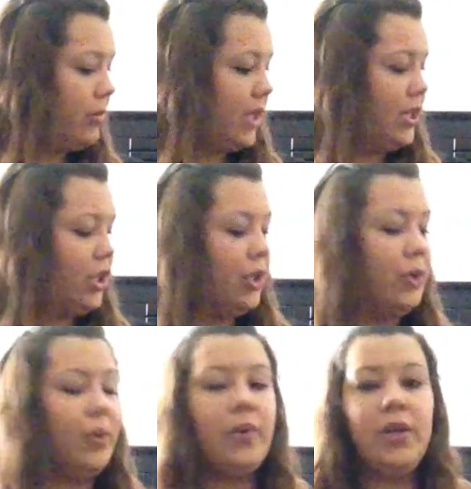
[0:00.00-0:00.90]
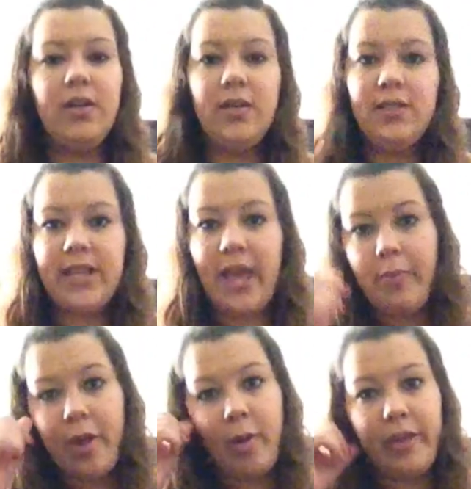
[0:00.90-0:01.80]
in you to get
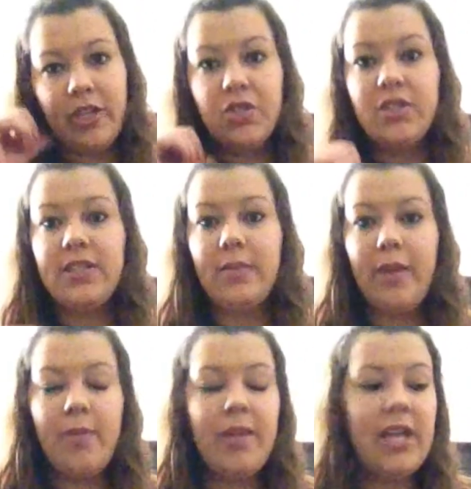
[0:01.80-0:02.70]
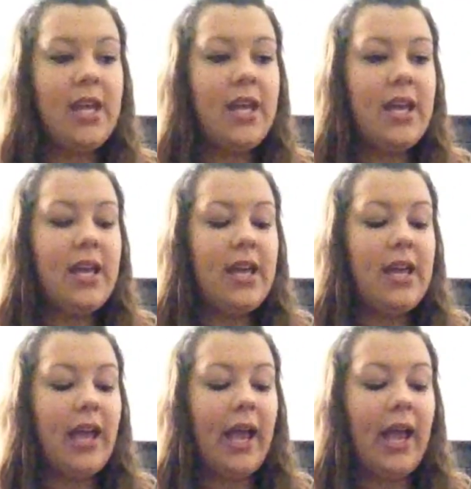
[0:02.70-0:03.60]
better pictures of the baby.
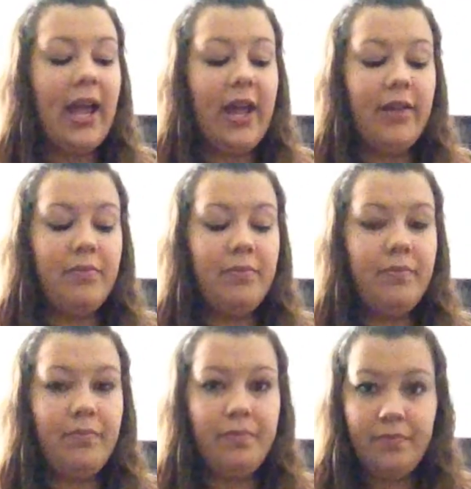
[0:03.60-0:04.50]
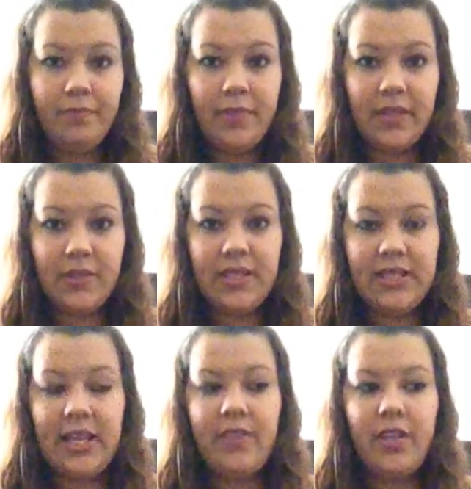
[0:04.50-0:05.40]
And that's what they
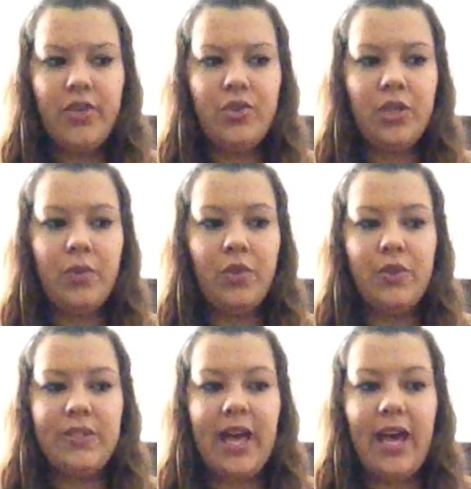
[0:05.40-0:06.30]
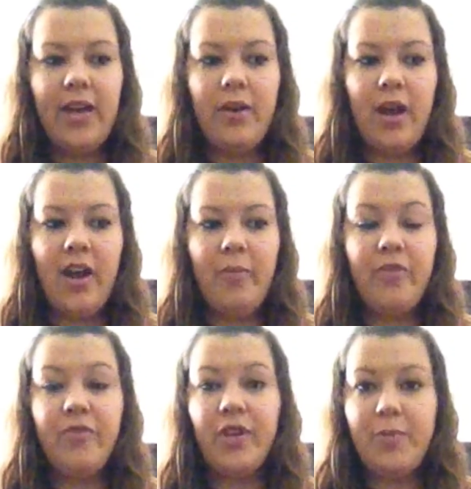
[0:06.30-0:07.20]
did. And they usually will use that
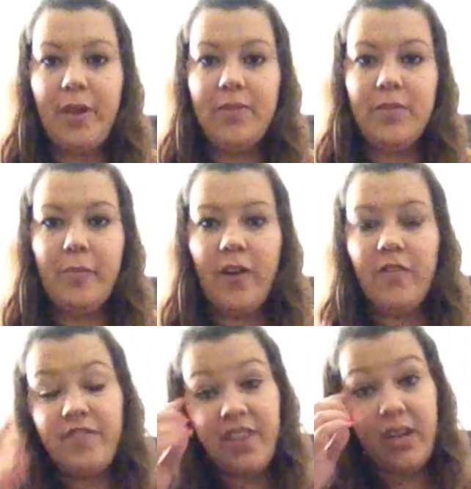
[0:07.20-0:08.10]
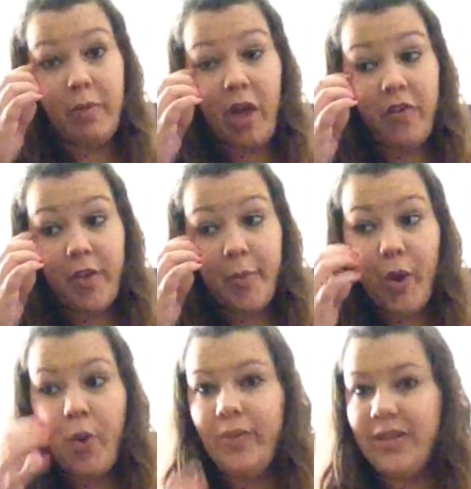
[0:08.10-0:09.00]
before the baby's above the pelvic
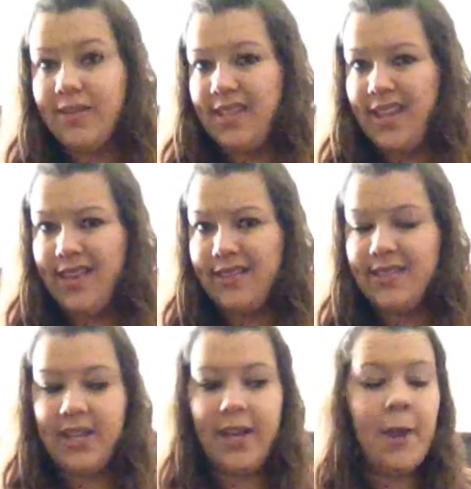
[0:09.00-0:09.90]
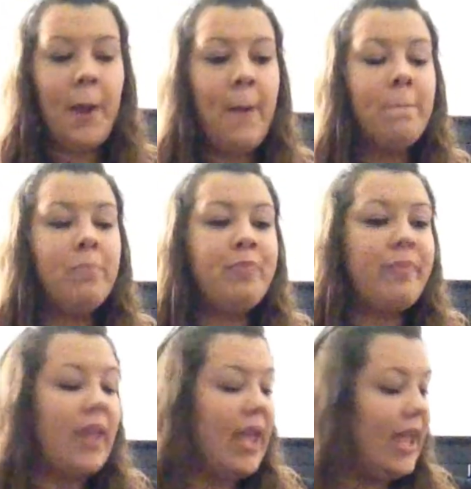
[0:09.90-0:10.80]
bone because they can't see.
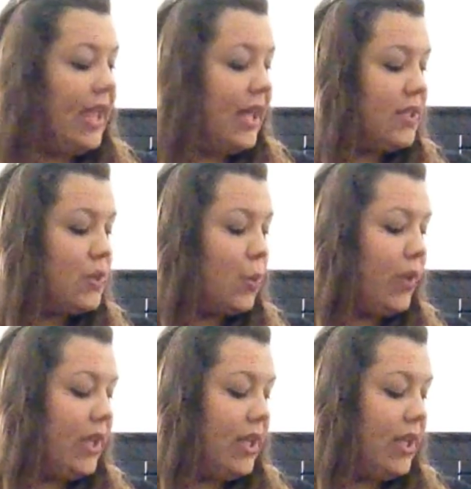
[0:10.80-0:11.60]
And